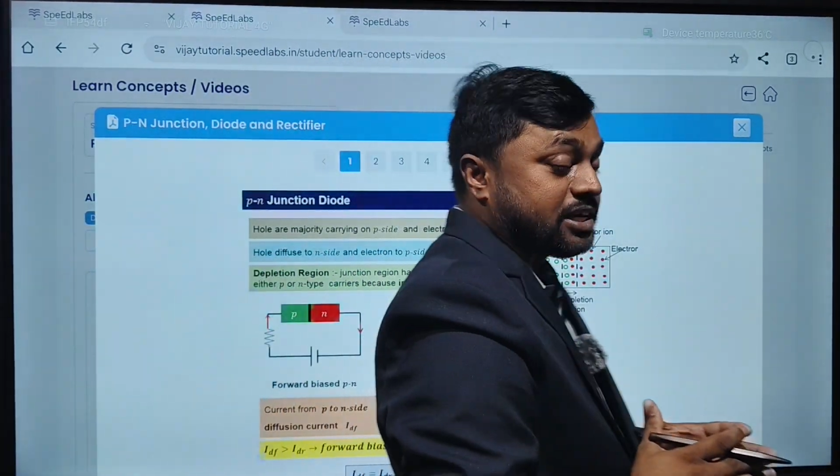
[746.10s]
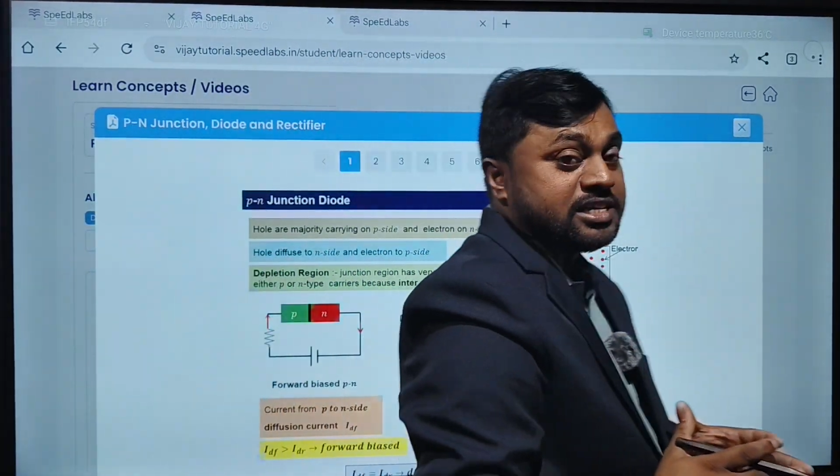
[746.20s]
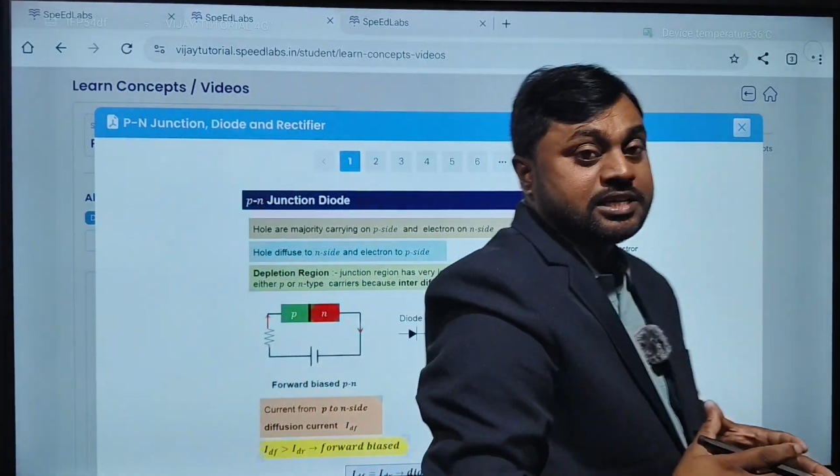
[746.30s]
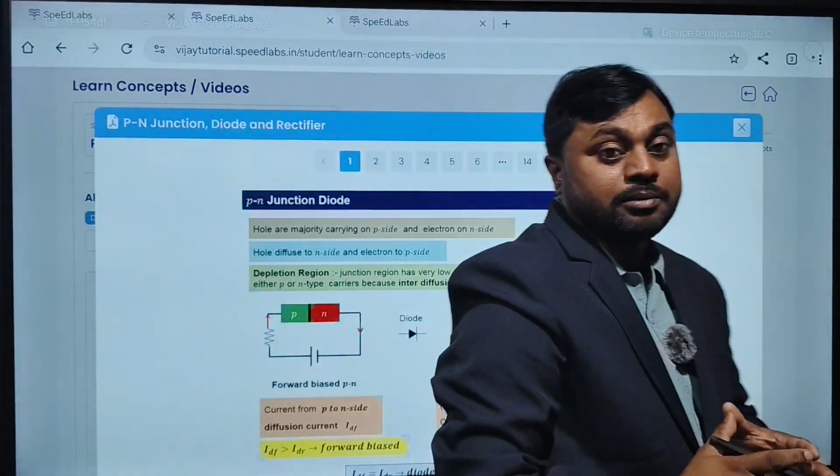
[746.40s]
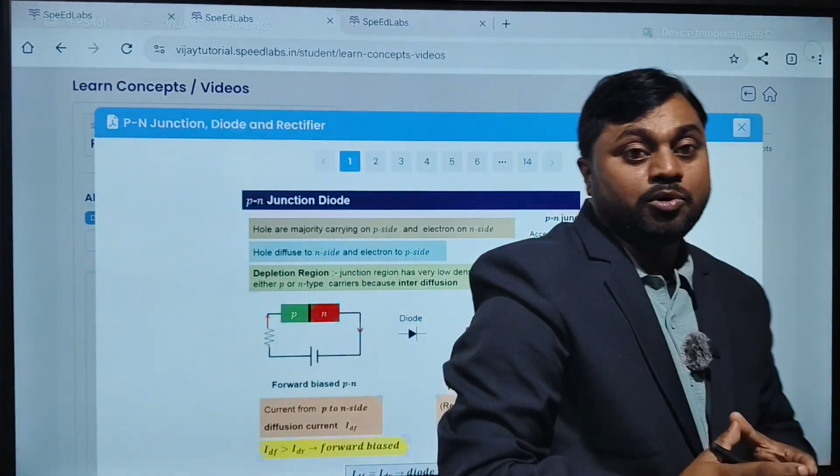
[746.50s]

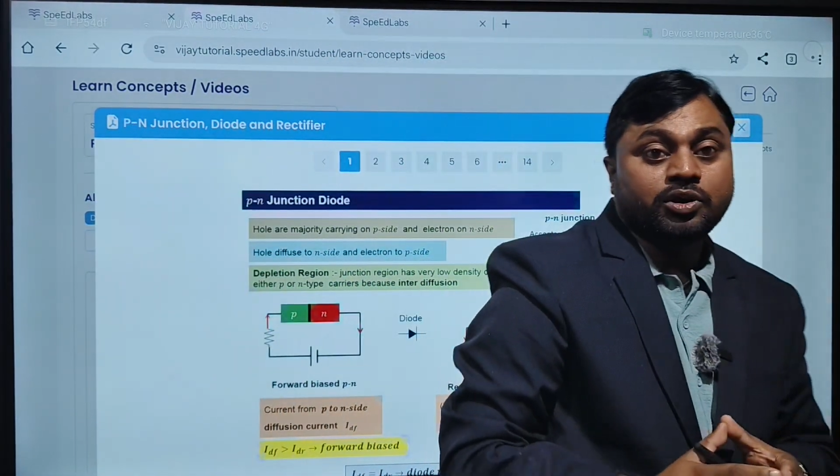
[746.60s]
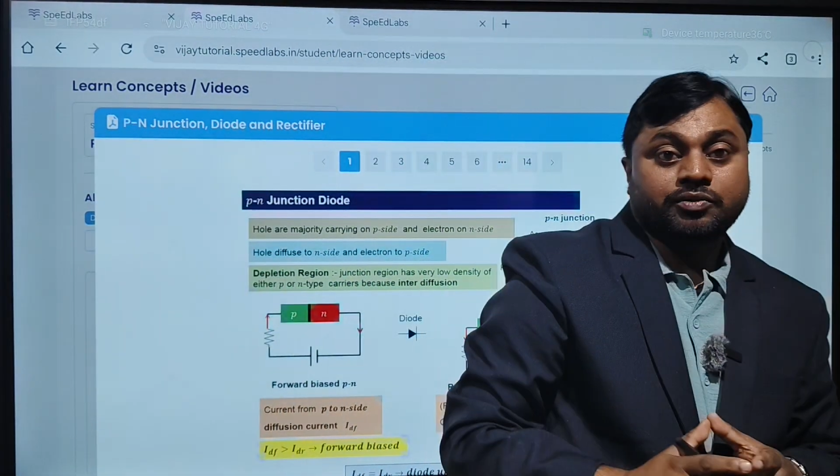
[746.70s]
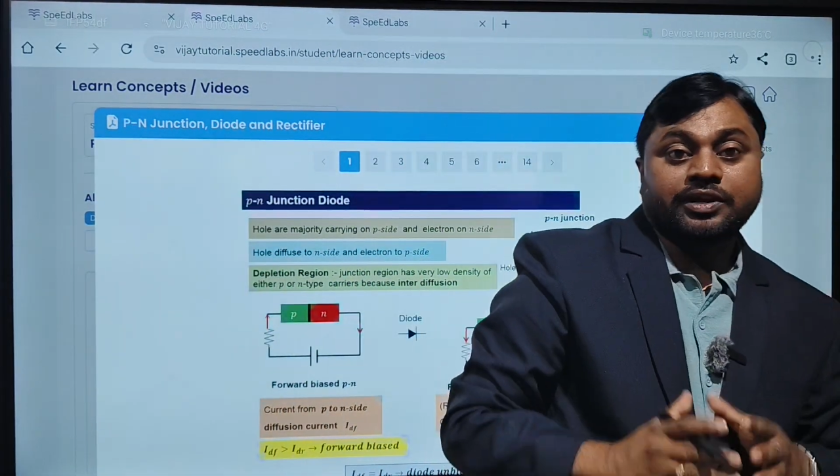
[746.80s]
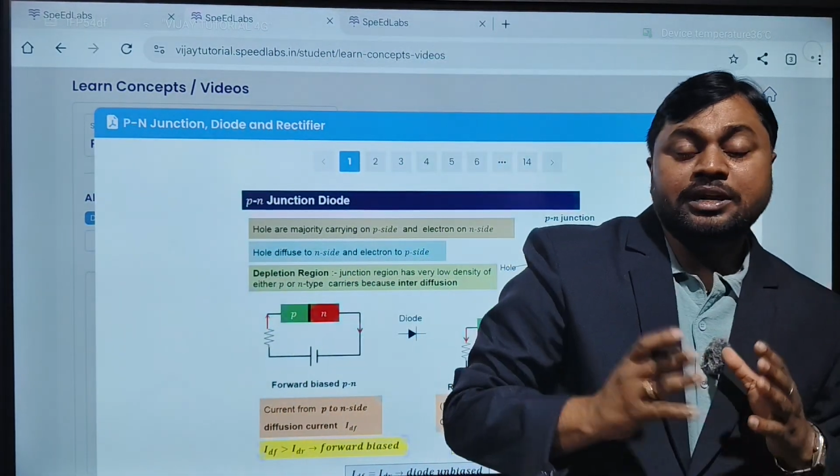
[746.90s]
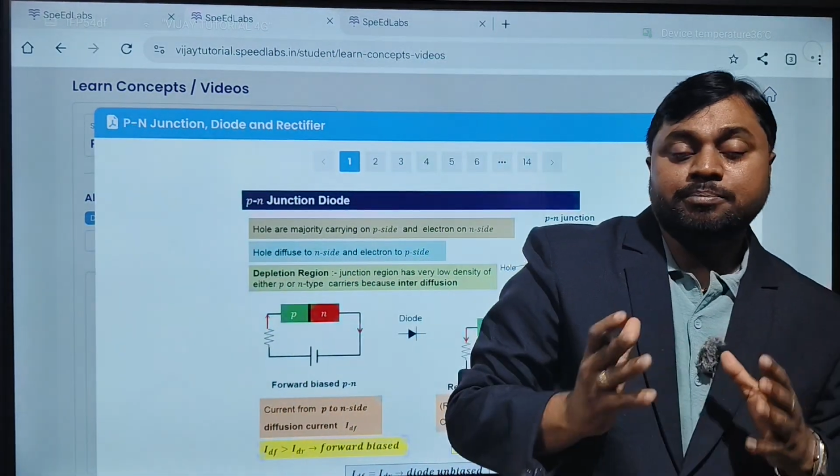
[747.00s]
discuss
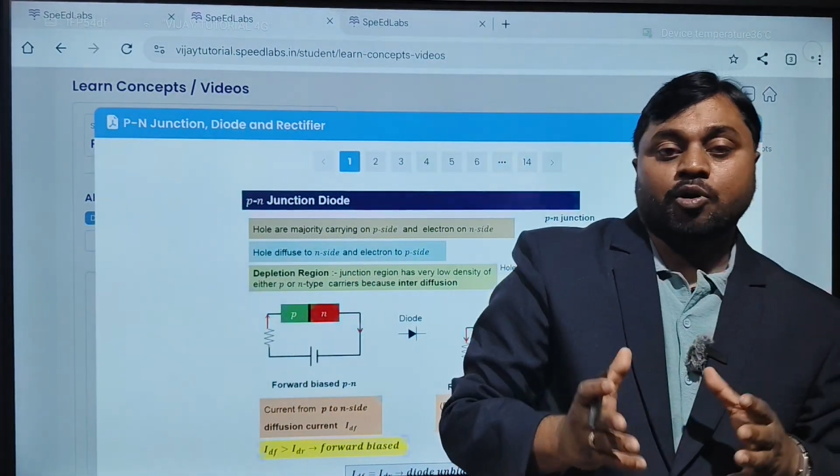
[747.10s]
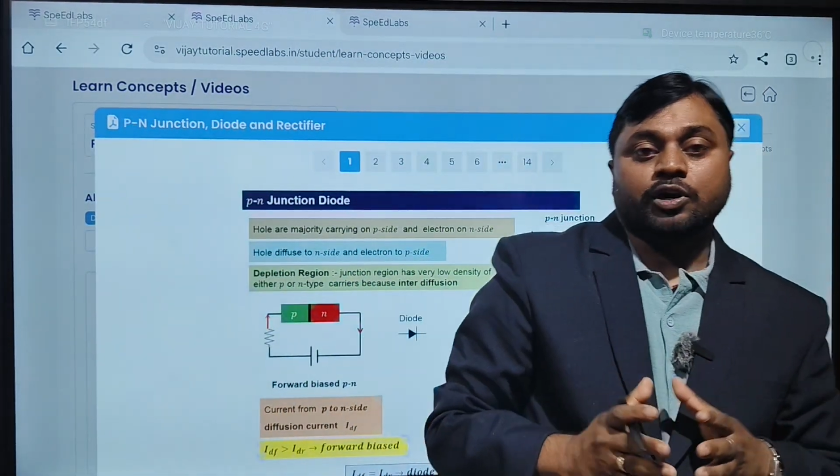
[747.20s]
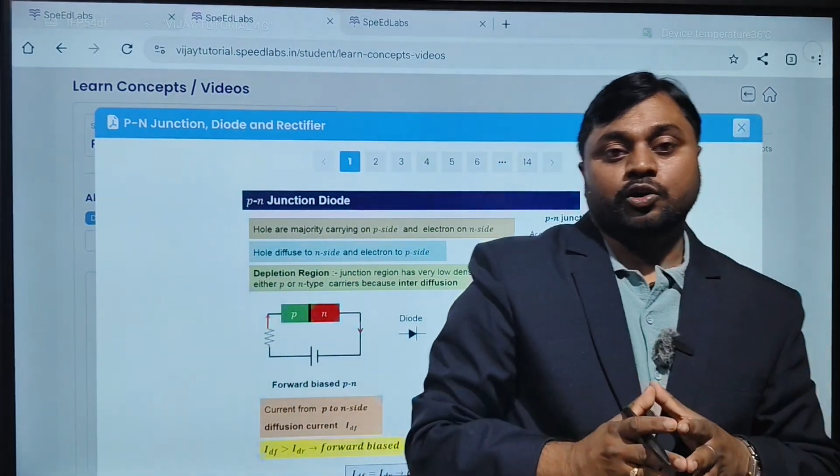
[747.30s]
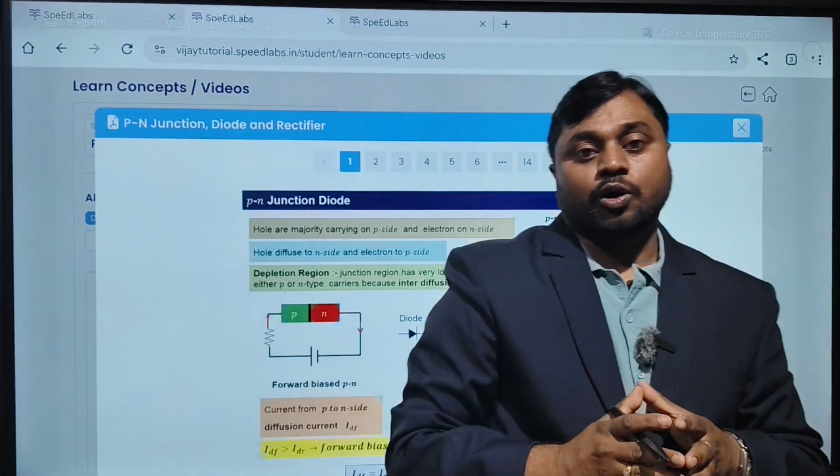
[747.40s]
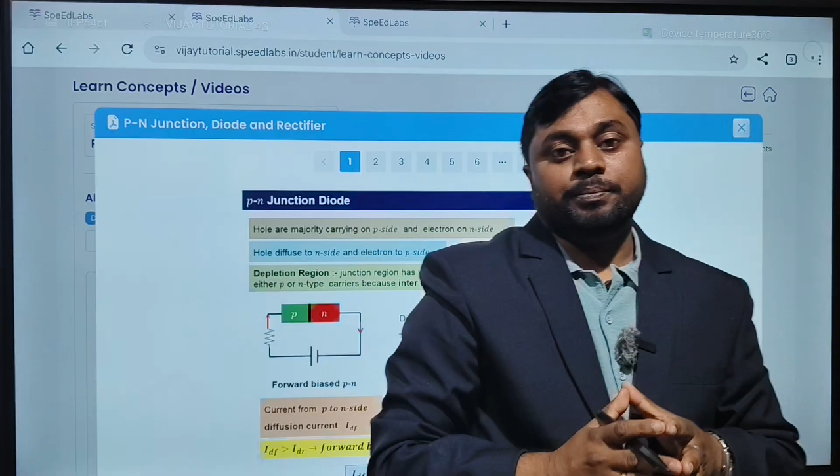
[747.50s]
about very
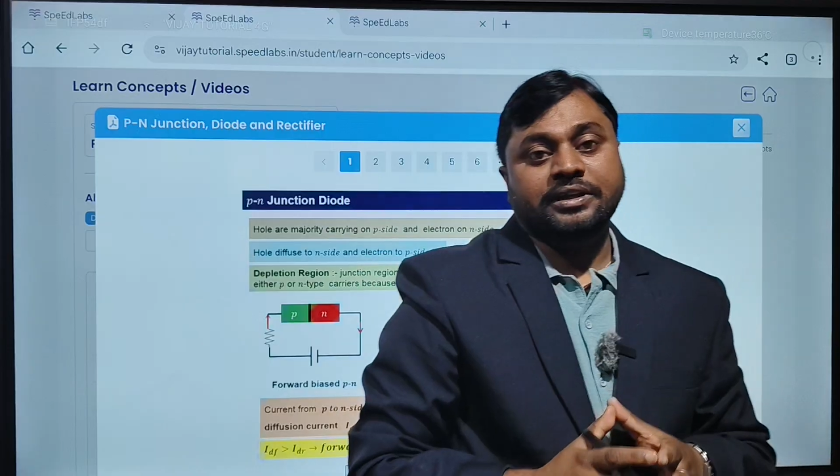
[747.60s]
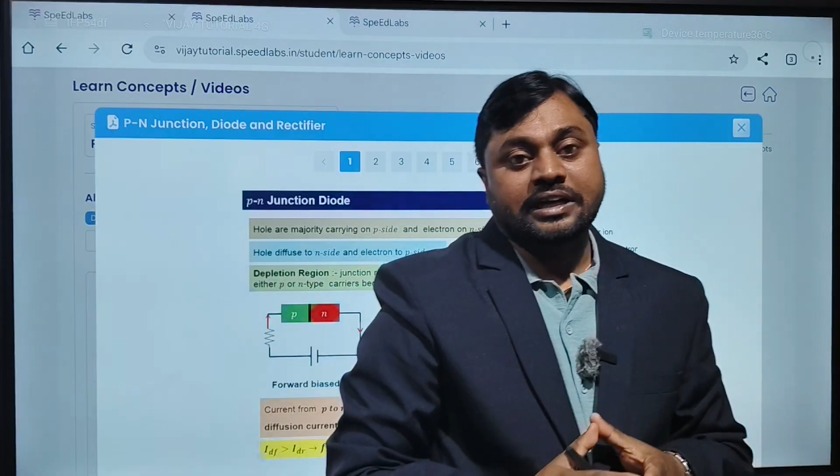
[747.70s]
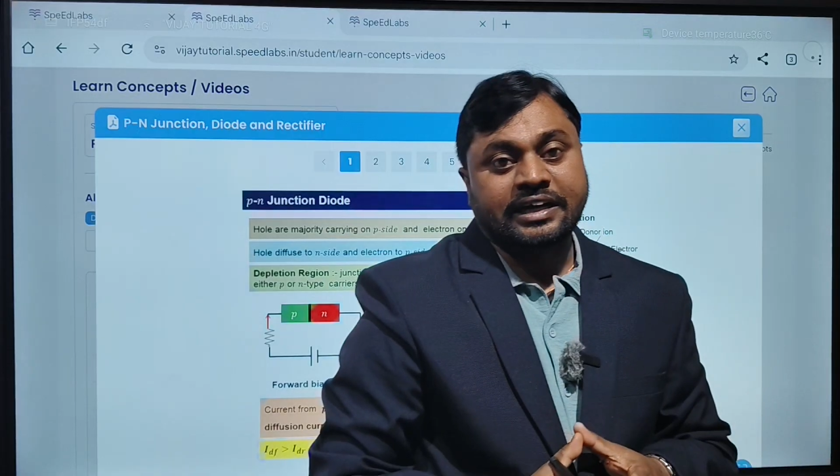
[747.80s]
important topic,